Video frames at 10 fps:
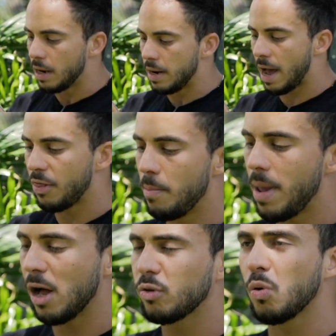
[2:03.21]
Now the
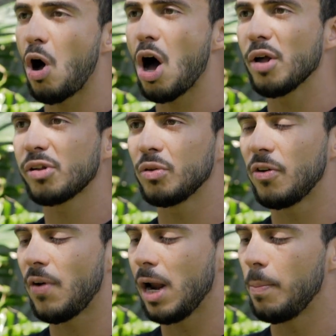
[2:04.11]
males will also
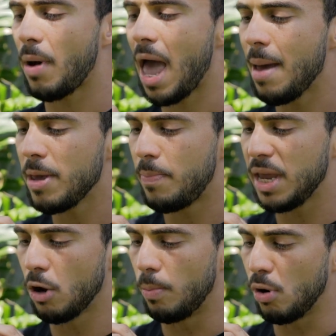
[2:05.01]
develop a
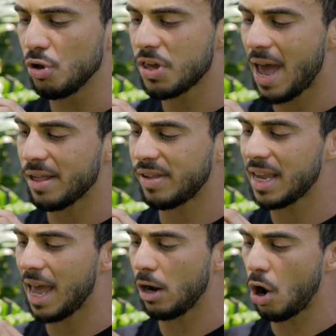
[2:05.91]
hemipenal bulge as they
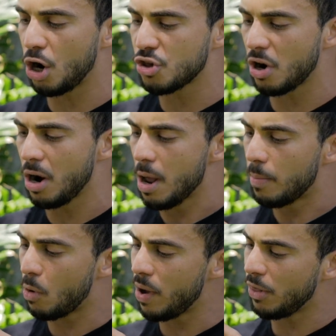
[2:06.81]
get larger,
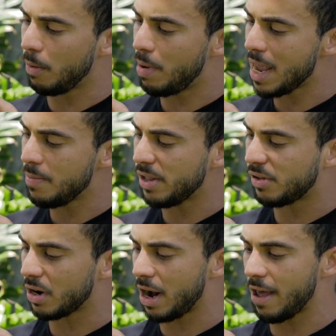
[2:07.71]
but when they're babies,
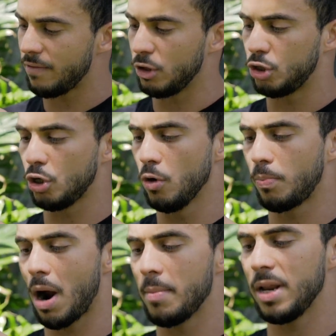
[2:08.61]
they're gonna have the two
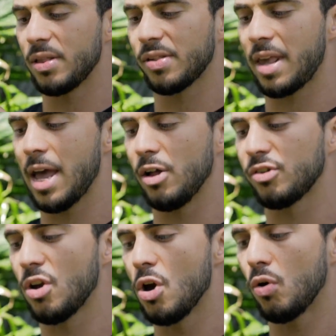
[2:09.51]
prominent
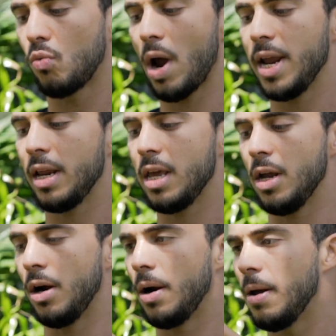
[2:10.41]
scales right here.